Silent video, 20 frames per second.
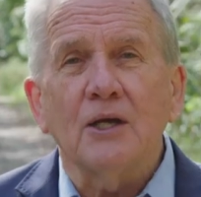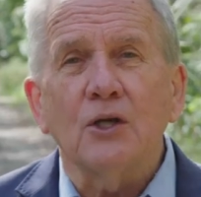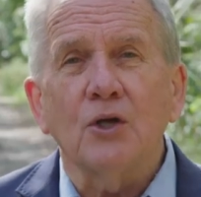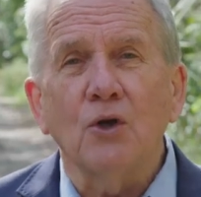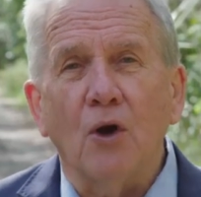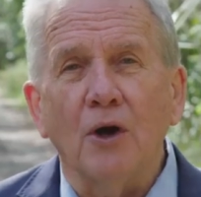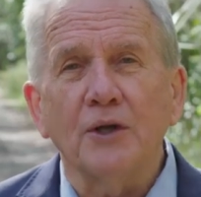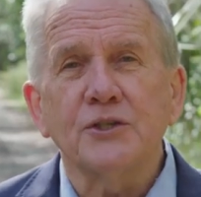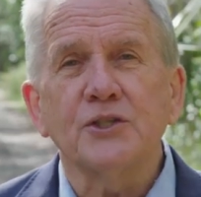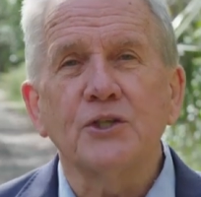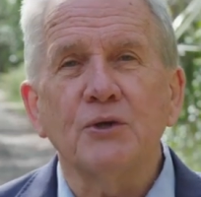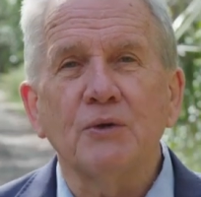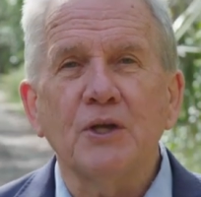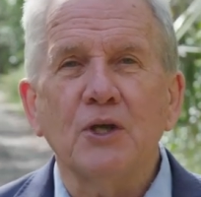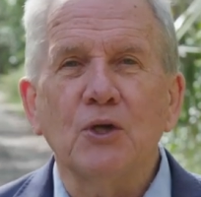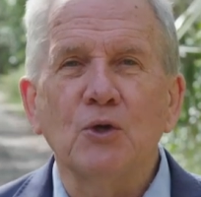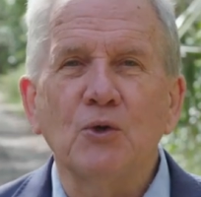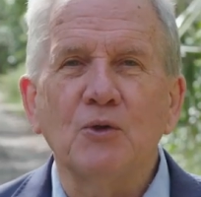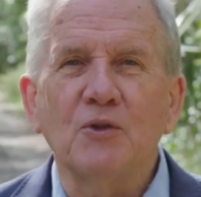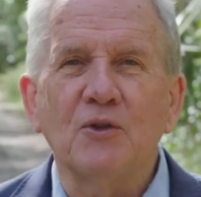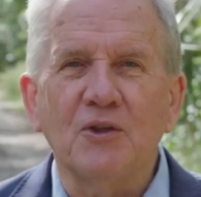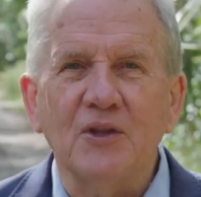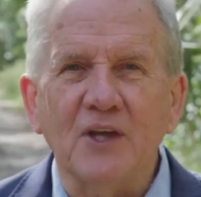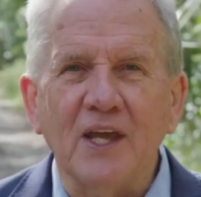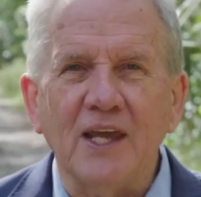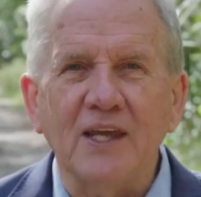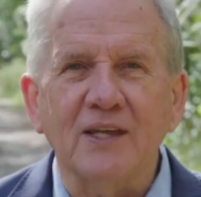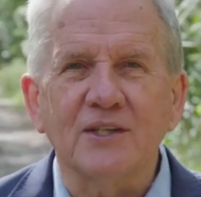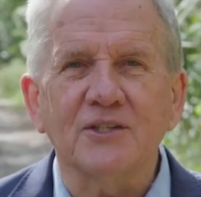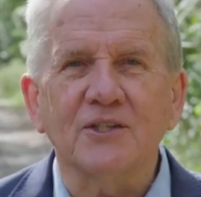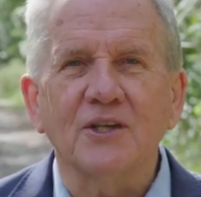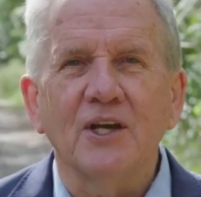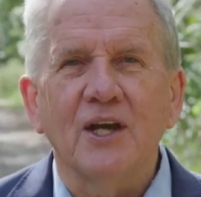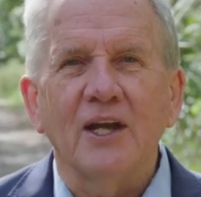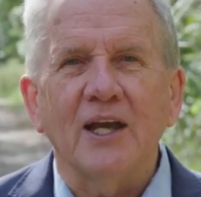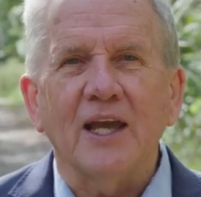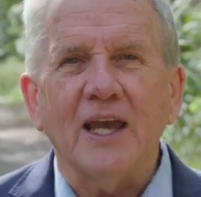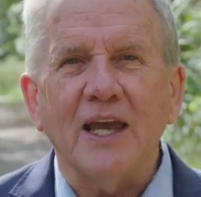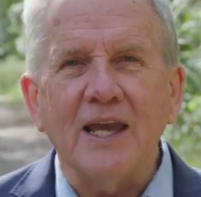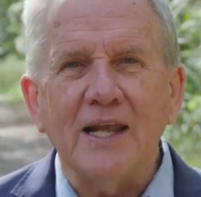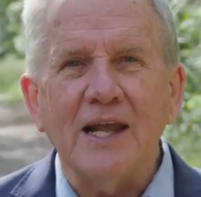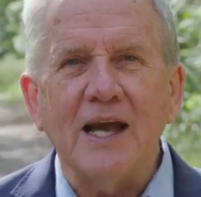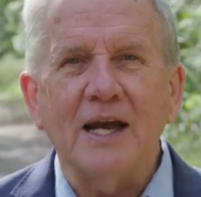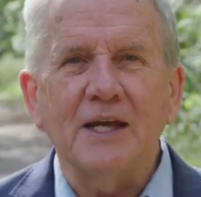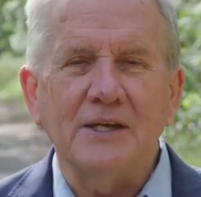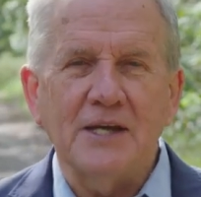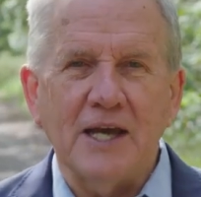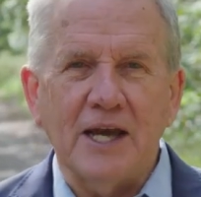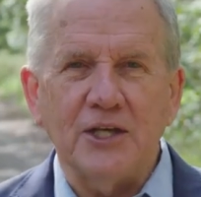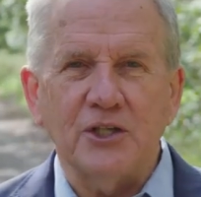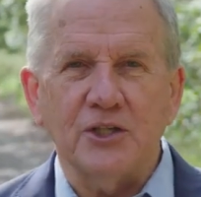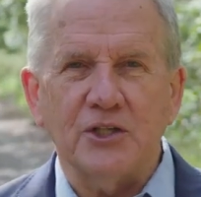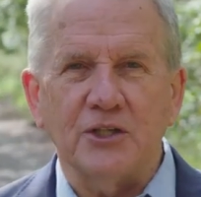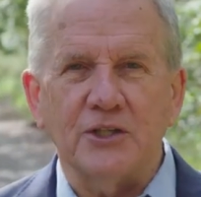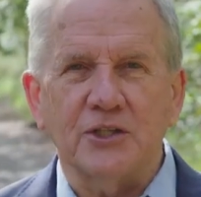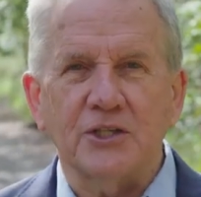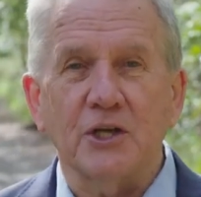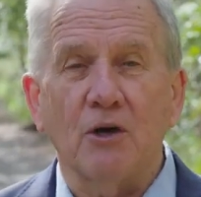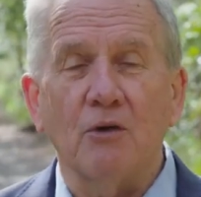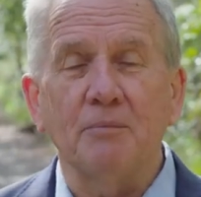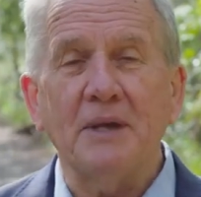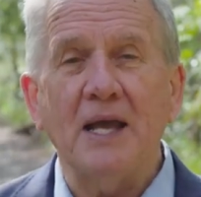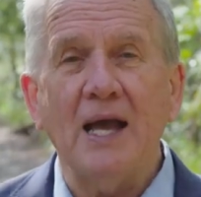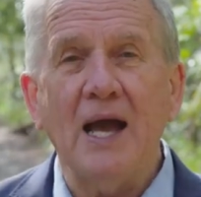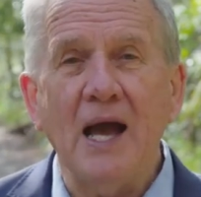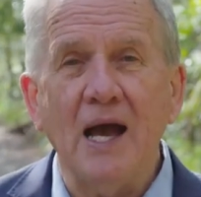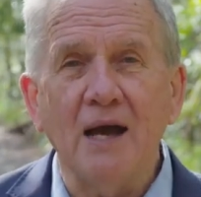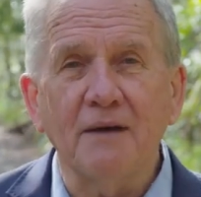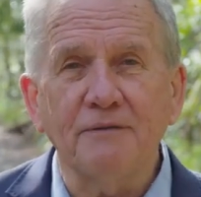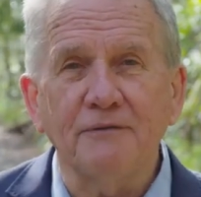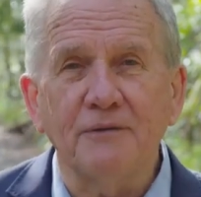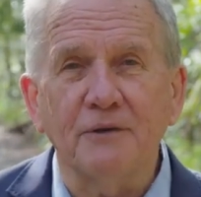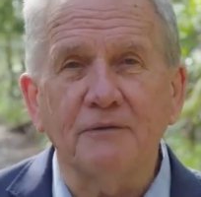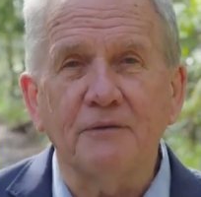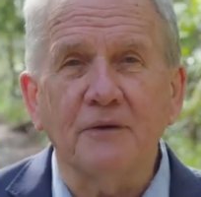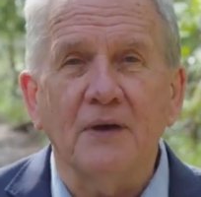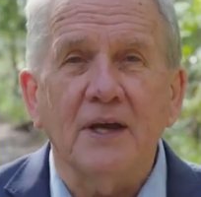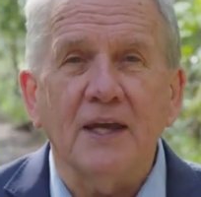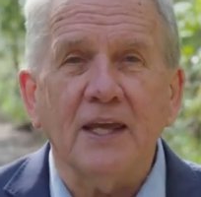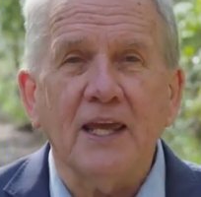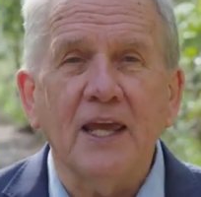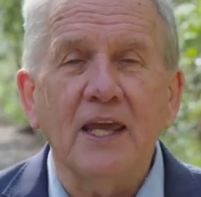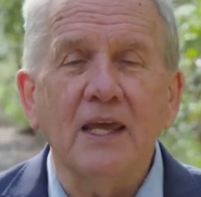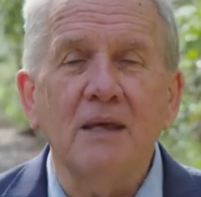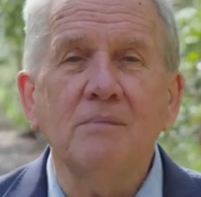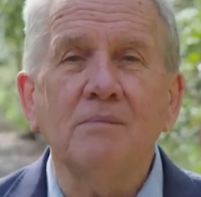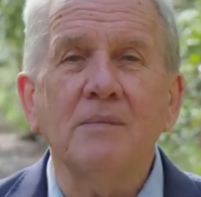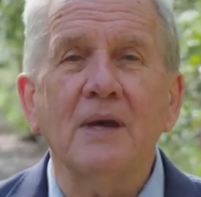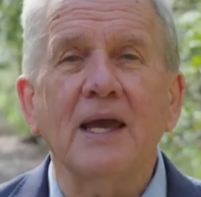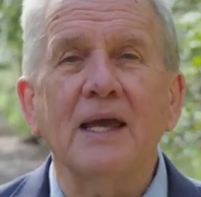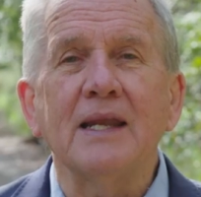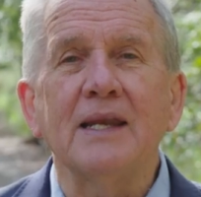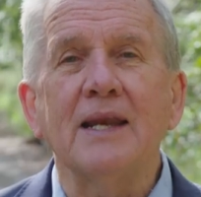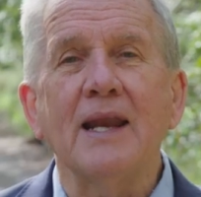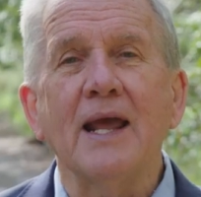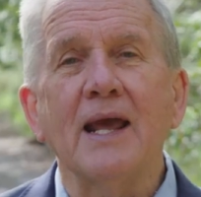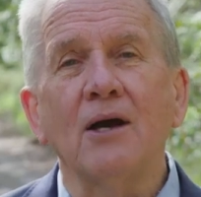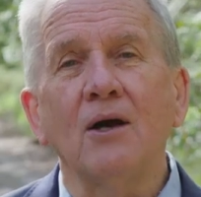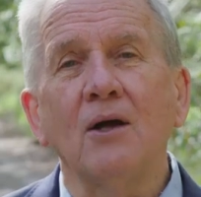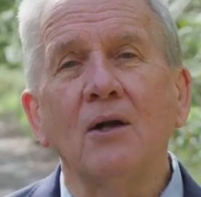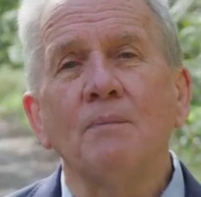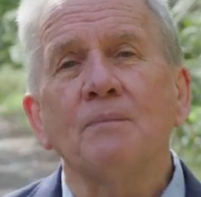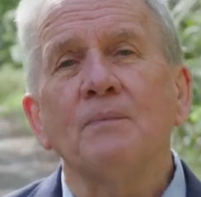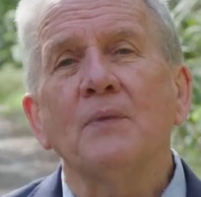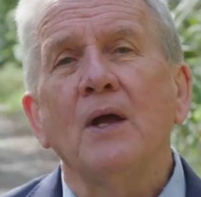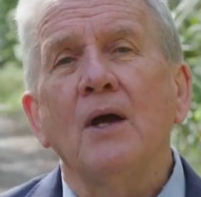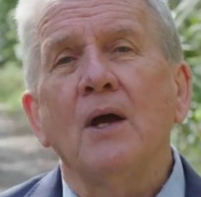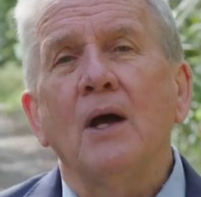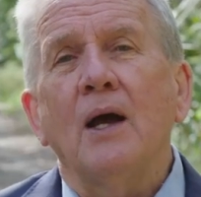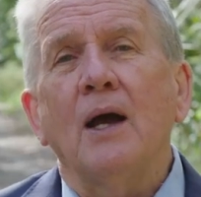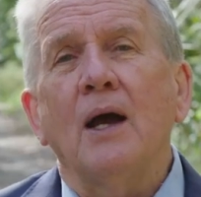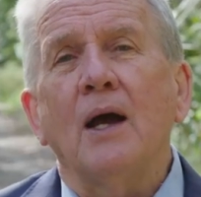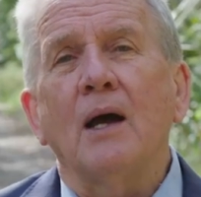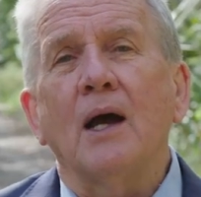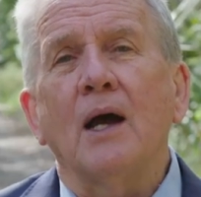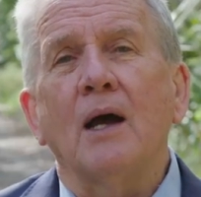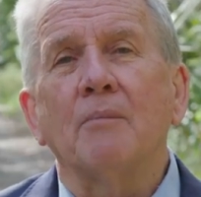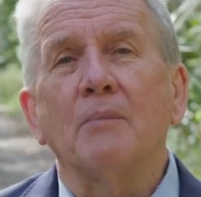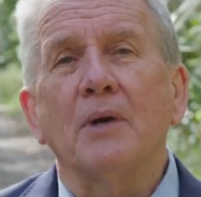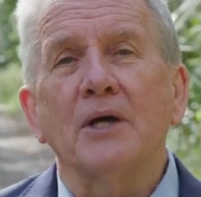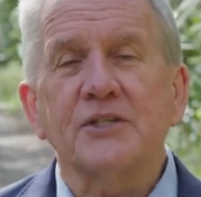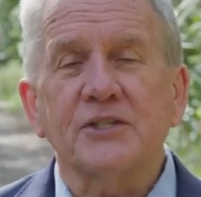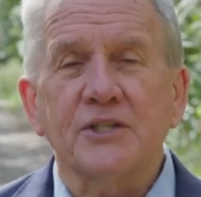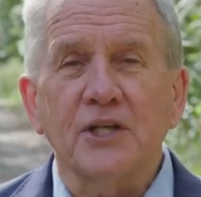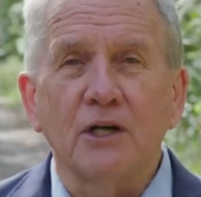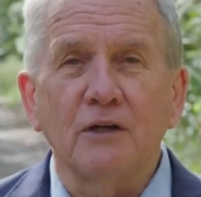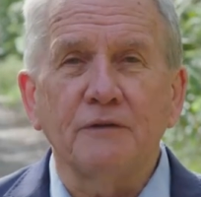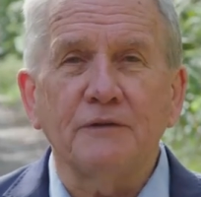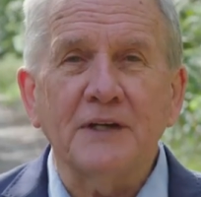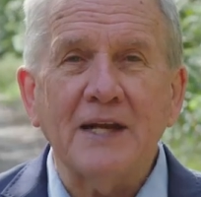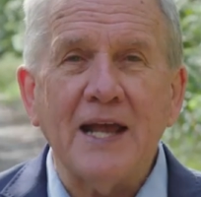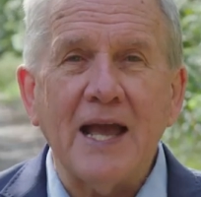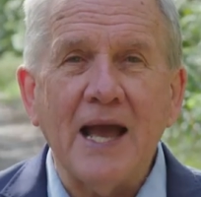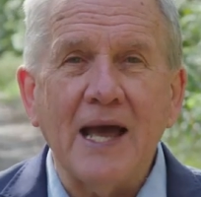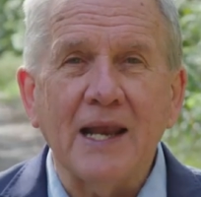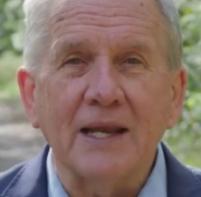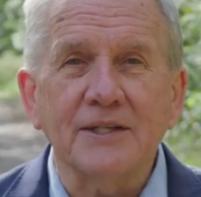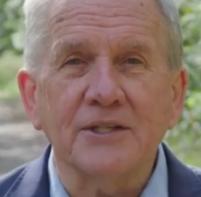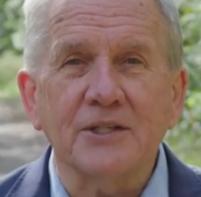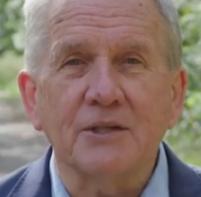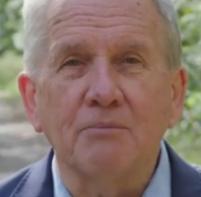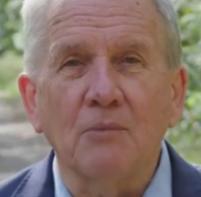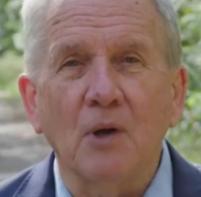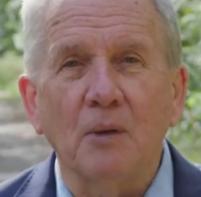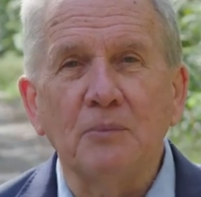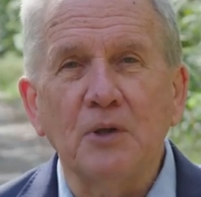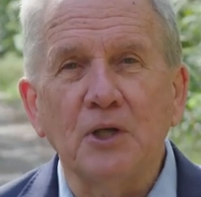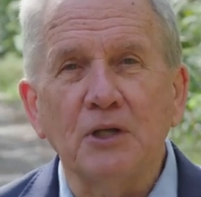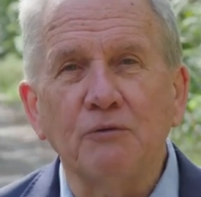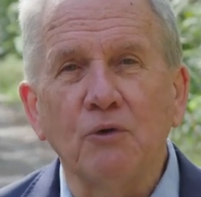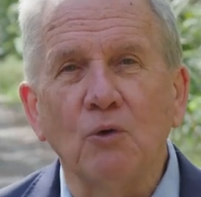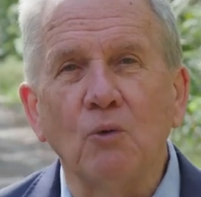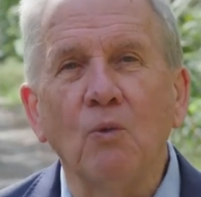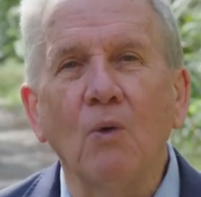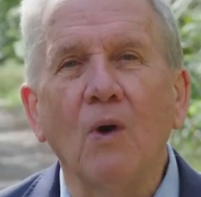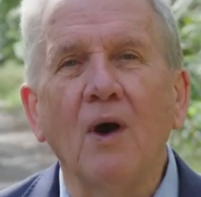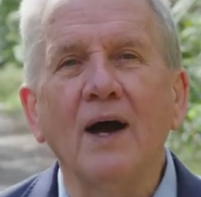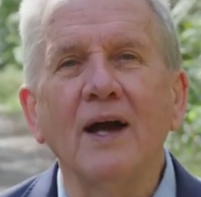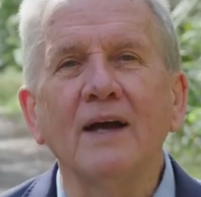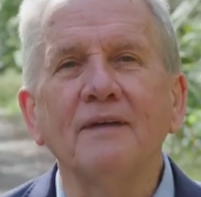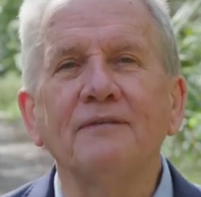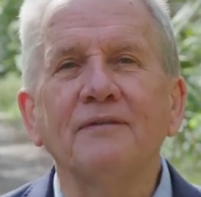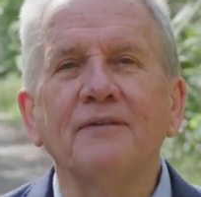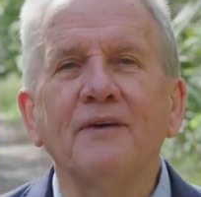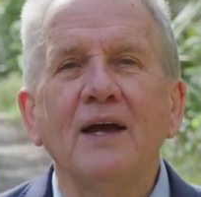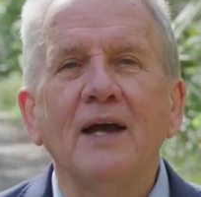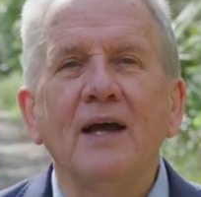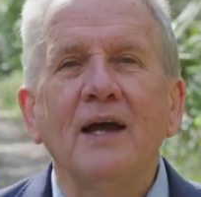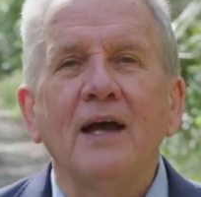God's doing good things in our nation. So, on behalf of Kim and Nell, uh, myself and Alison, my beautiful wife,